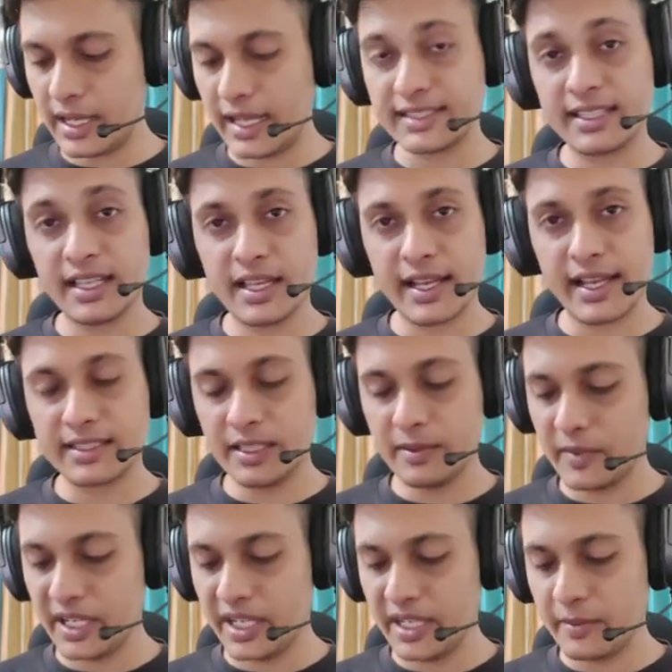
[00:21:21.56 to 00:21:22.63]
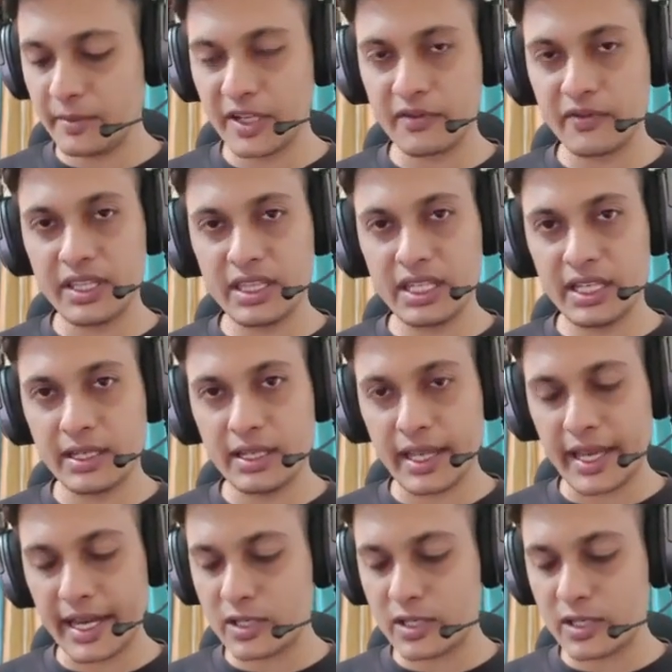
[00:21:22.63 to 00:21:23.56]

as a medium between the